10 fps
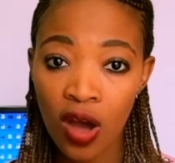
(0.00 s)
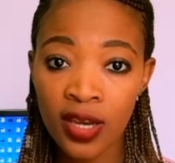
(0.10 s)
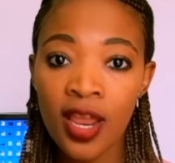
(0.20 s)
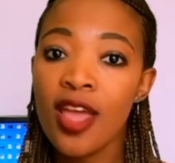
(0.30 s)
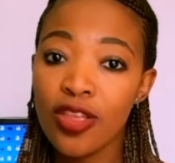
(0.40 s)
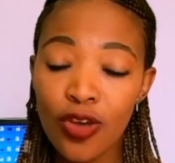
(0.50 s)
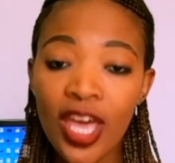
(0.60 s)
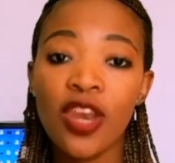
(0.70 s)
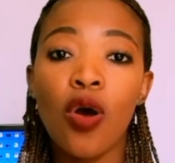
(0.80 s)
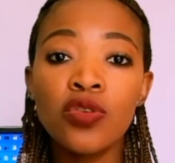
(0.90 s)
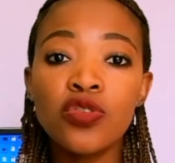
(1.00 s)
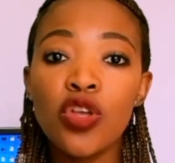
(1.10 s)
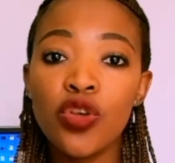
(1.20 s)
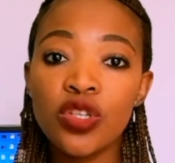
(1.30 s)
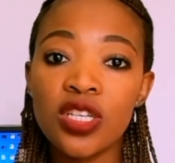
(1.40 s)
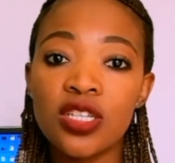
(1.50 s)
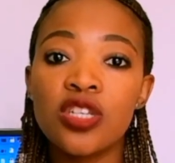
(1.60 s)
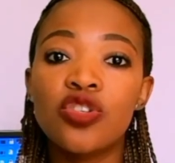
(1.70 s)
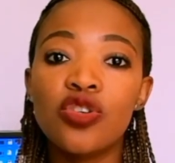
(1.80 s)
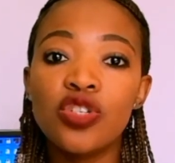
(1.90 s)
on, you can also use it
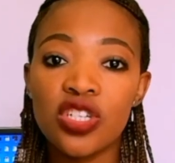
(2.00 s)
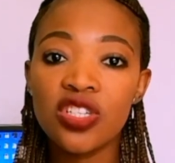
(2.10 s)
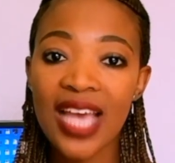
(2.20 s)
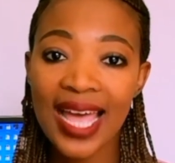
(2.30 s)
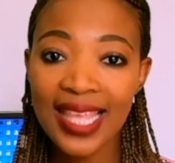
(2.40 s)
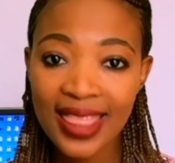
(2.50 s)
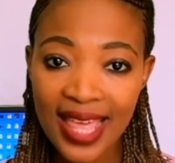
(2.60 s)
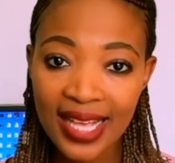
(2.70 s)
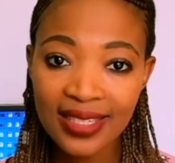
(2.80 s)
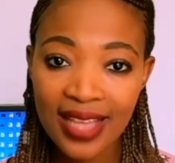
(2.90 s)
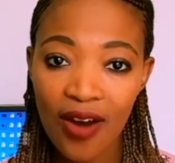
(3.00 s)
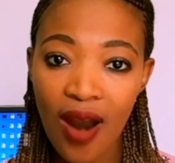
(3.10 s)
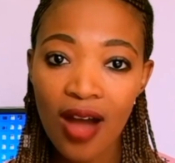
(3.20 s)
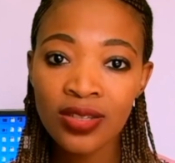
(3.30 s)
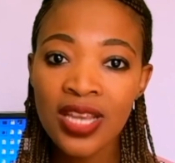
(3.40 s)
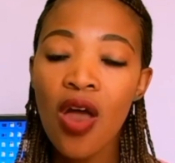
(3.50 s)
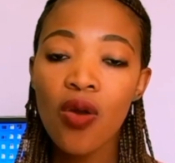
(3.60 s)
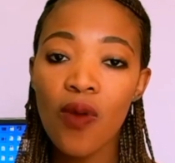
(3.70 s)
to just gather things around,